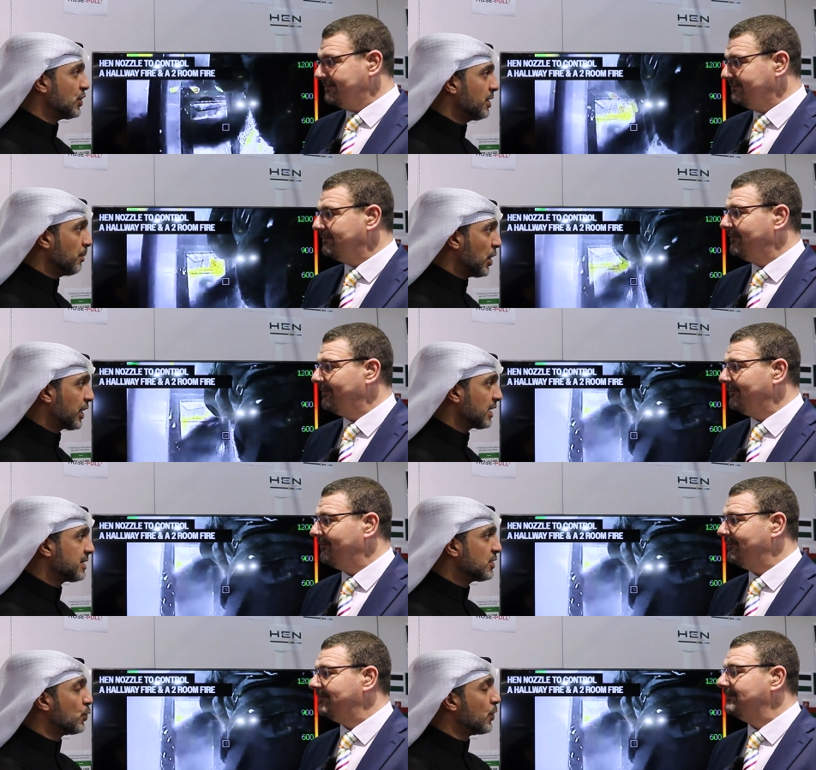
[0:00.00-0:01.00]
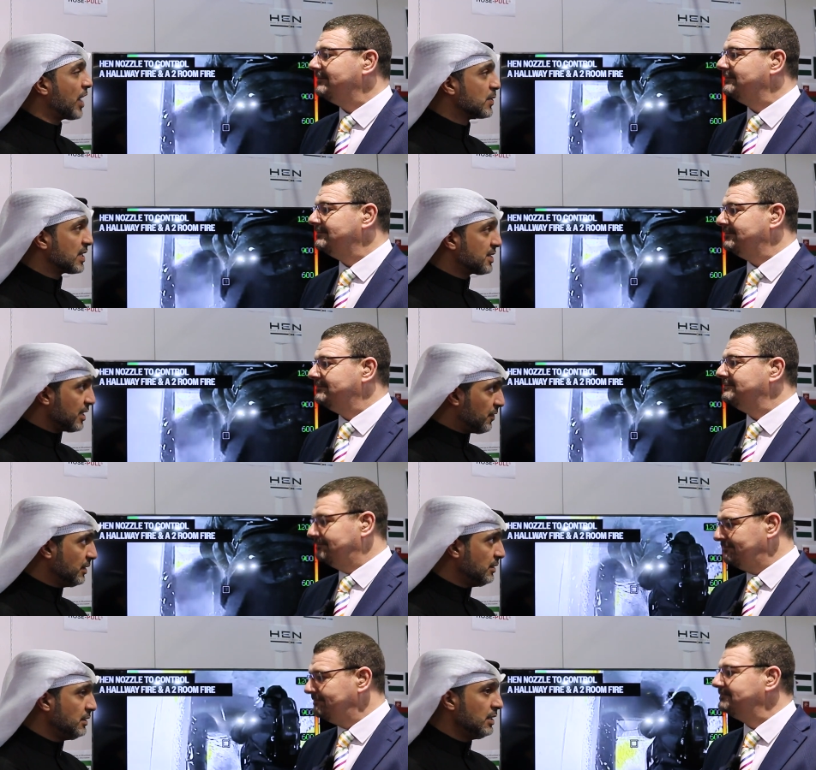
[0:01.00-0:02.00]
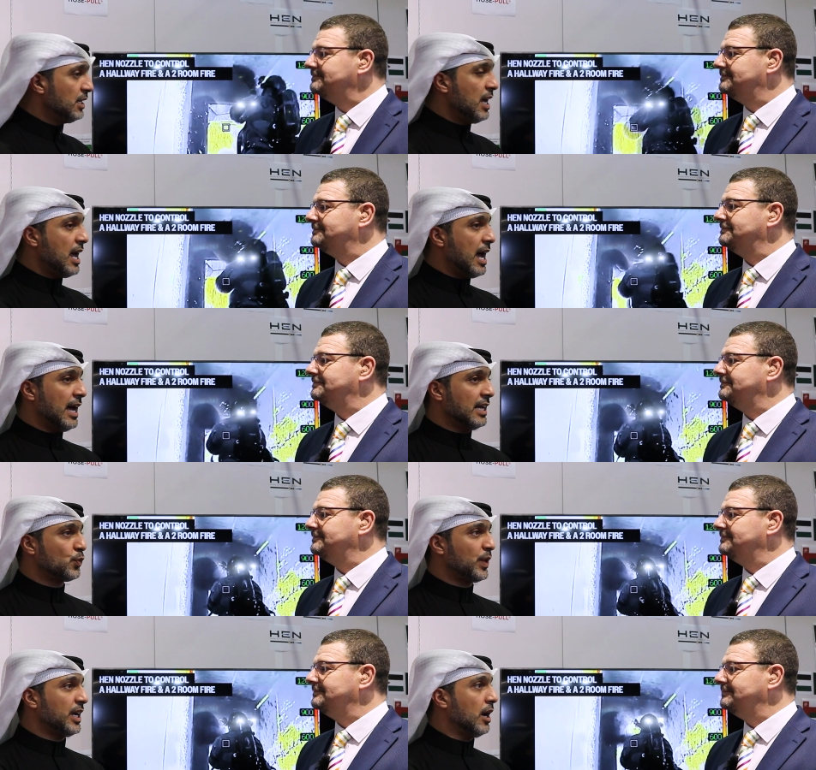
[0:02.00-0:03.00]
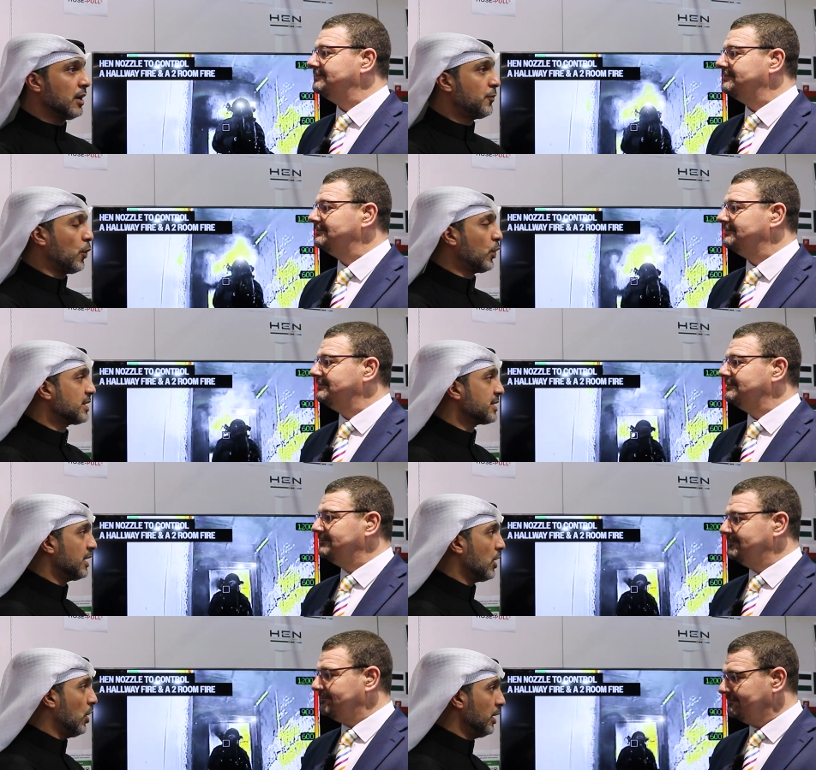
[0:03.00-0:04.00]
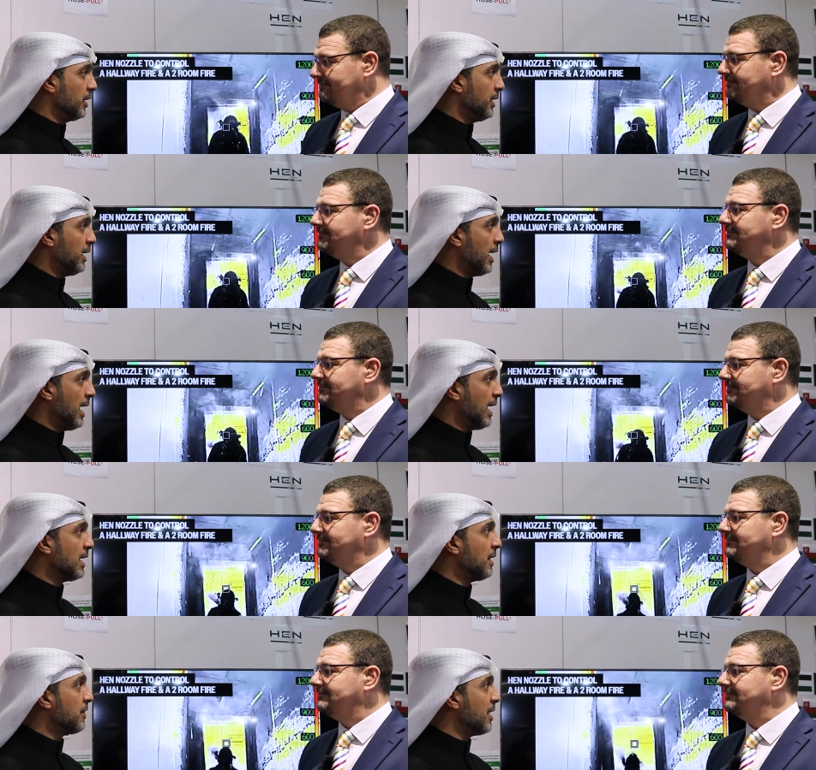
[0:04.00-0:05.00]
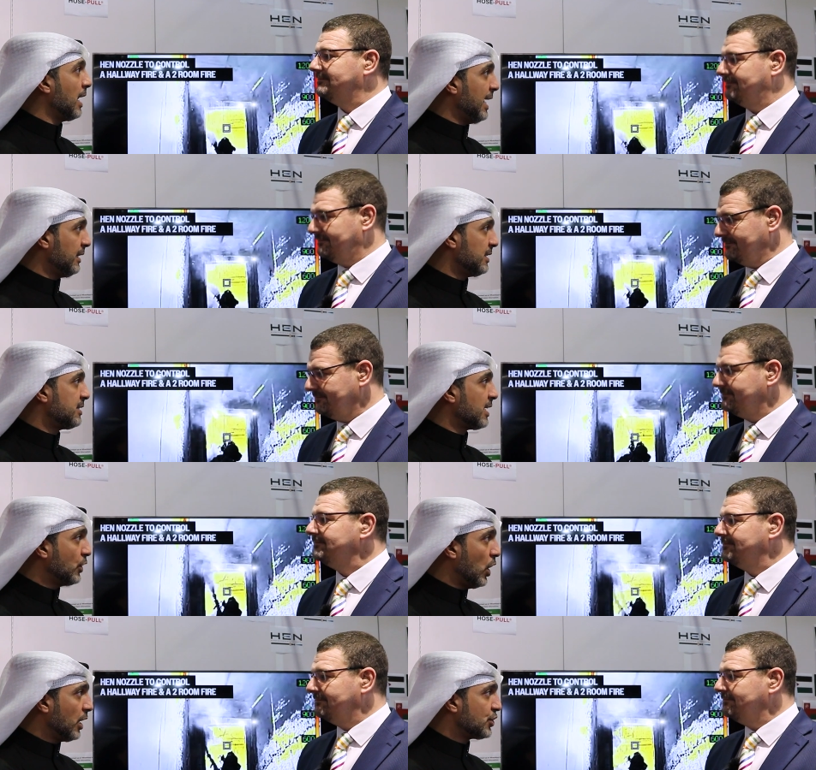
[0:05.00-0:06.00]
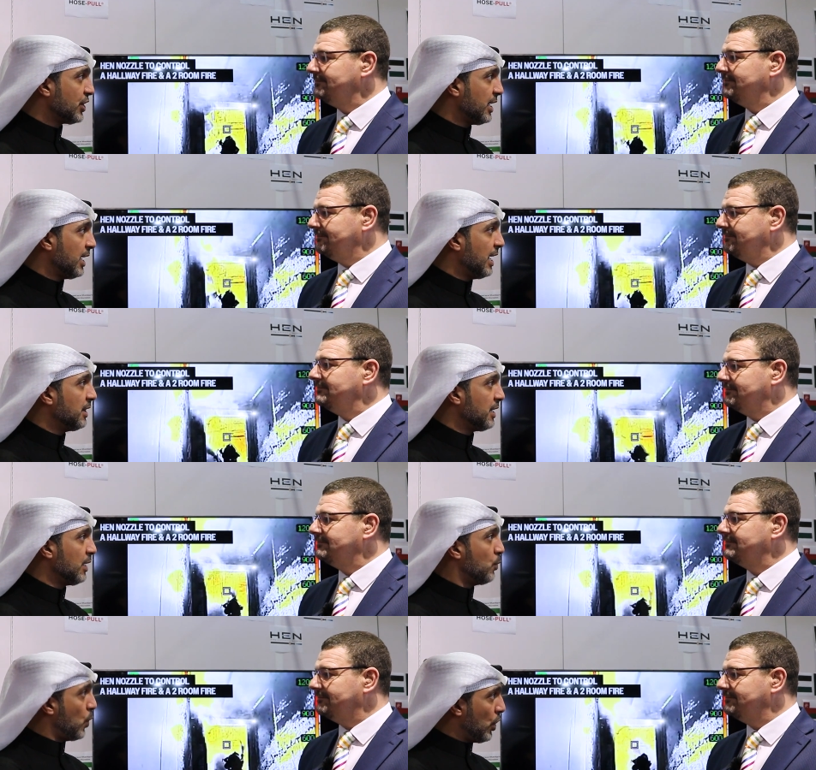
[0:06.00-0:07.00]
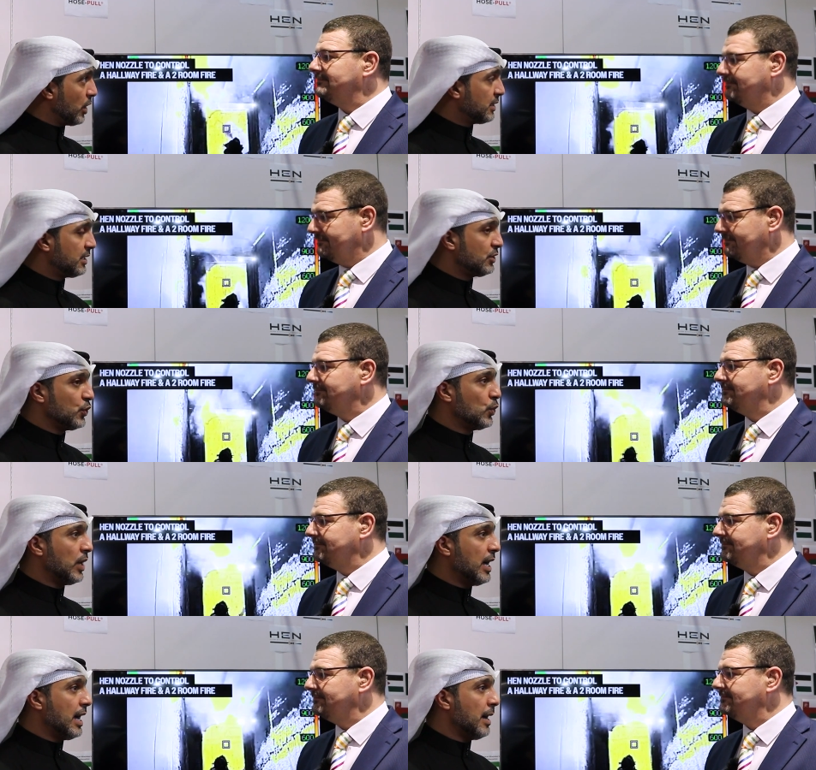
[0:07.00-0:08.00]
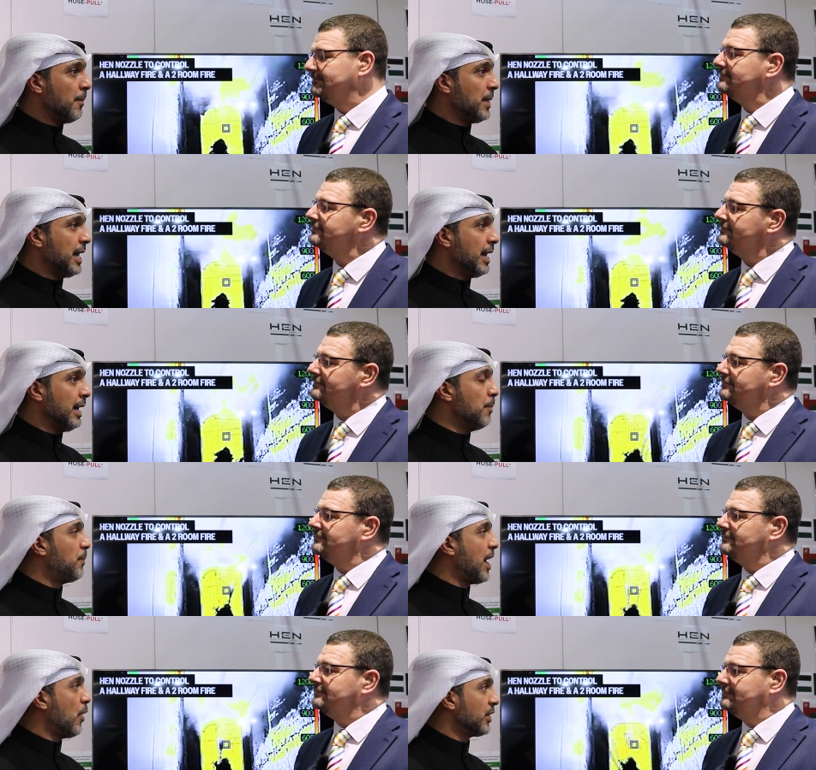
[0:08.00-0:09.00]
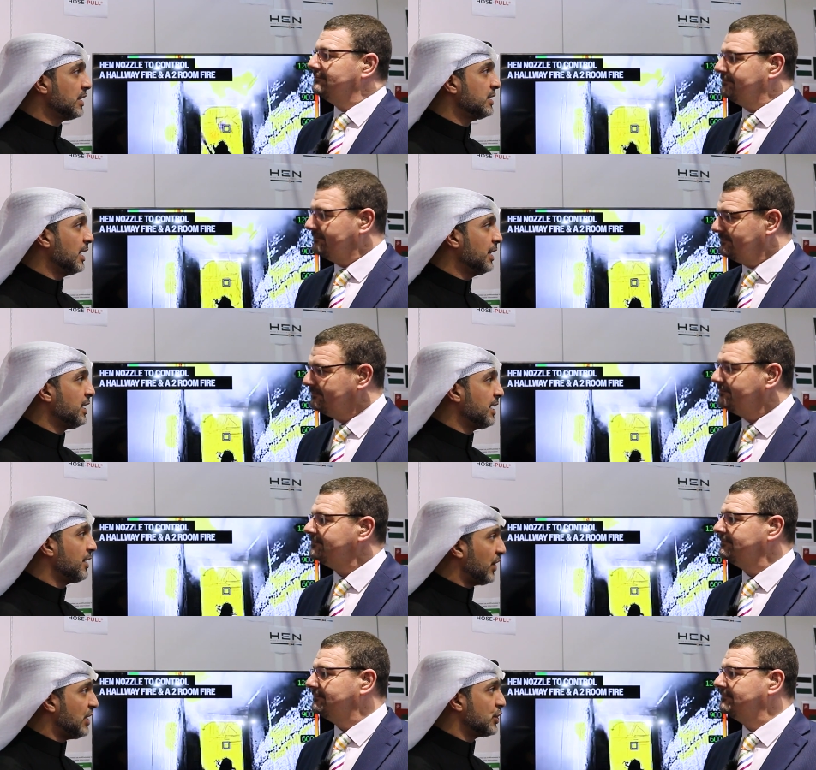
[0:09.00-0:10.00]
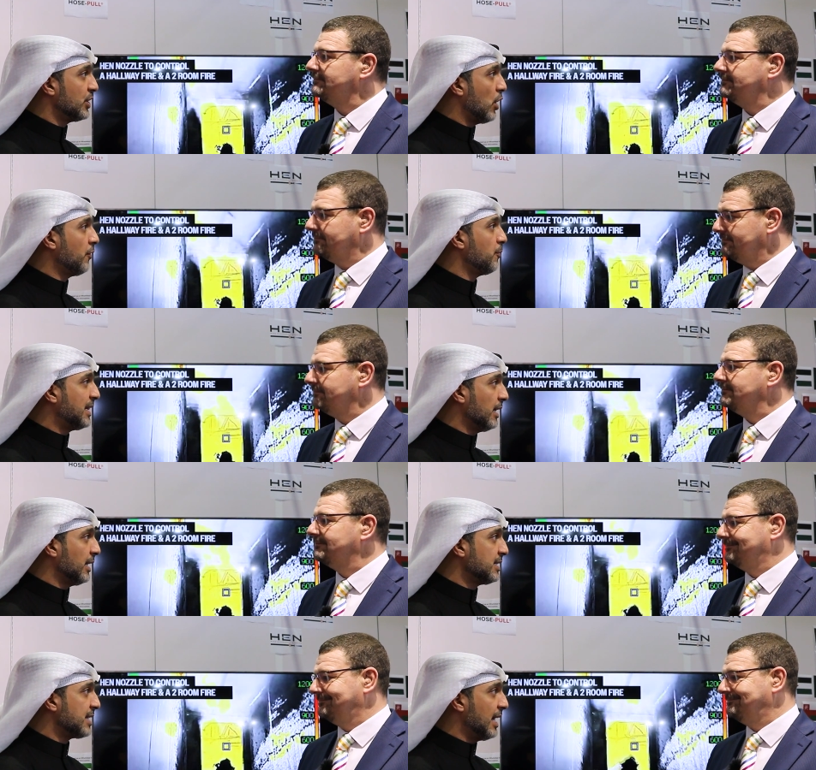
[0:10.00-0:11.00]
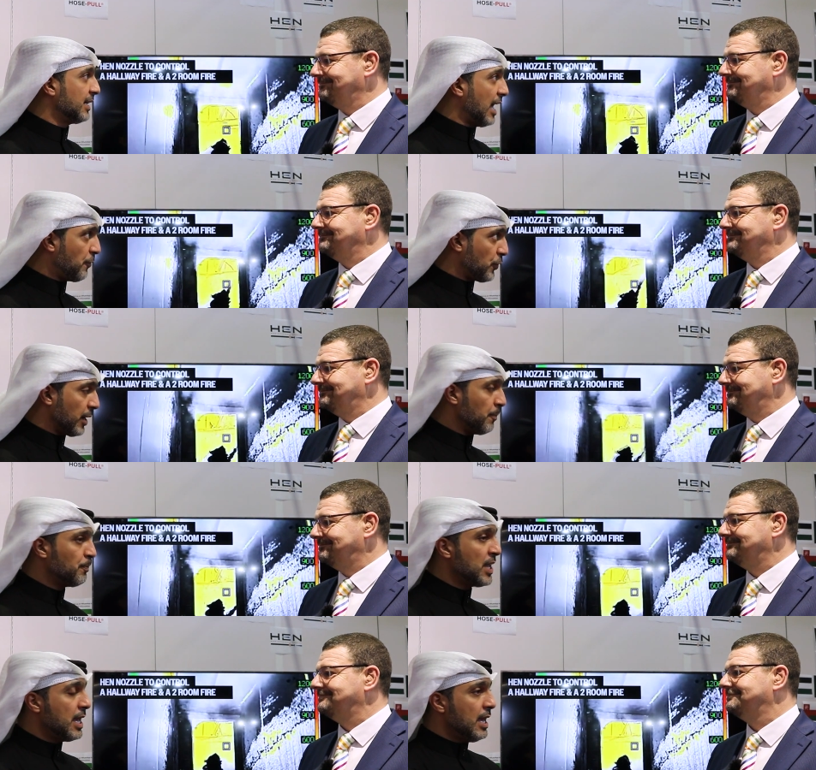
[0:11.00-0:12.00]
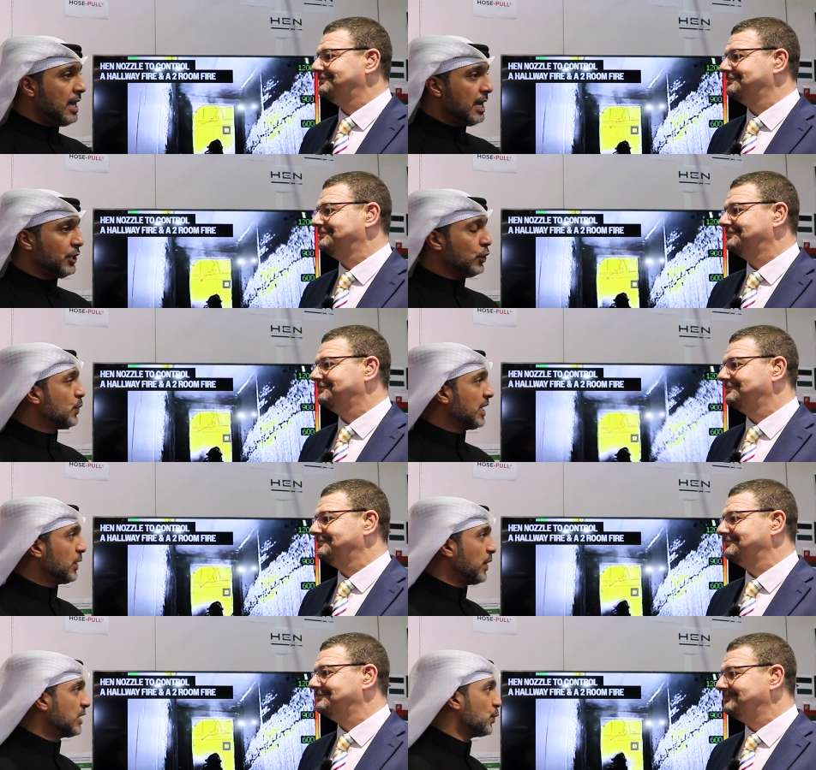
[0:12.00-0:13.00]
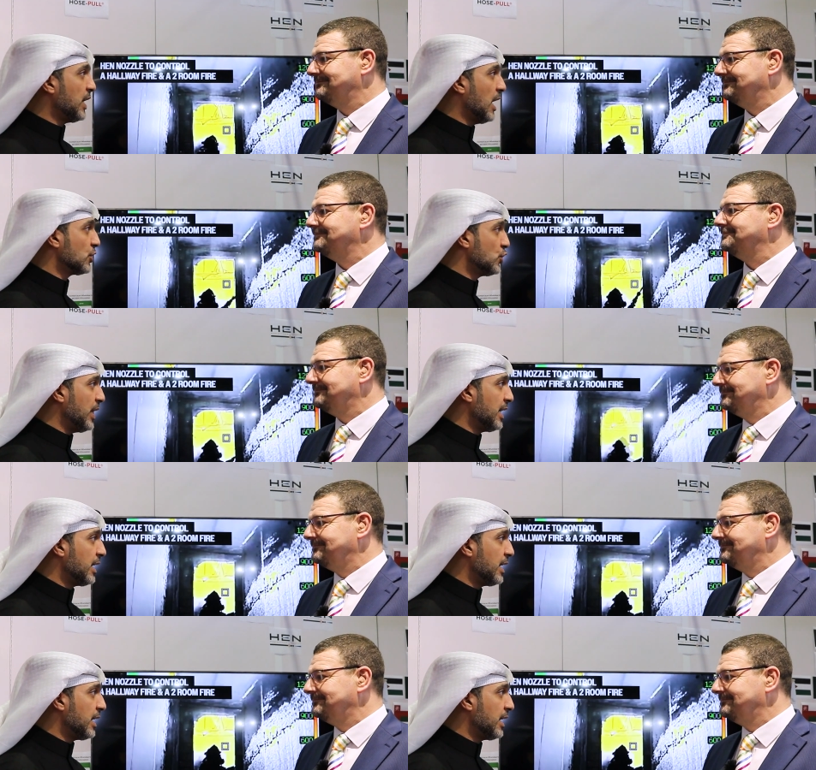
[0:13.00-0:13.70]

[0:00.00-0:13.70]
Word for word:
Speaker 1: in the market since 2007, and we are focusing on uh, the latest technology in the world to uh, uh, empower it in the region of Middle East and Africa. Usually, what we are doing,